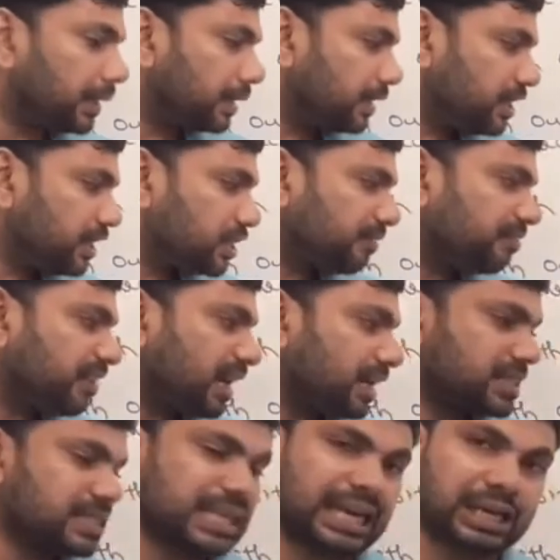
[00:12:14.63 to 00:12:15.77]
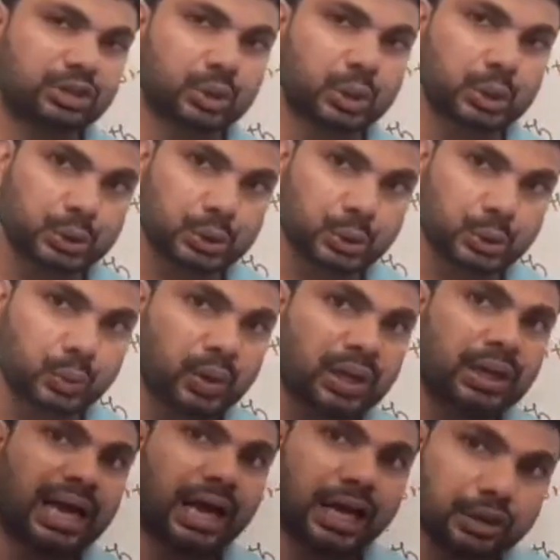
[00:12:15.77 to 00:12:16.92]
Magnesium, valence electron
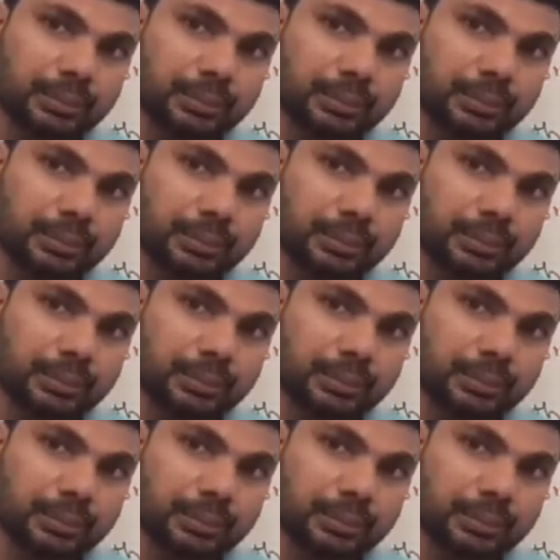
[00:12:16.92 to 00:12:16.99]
2.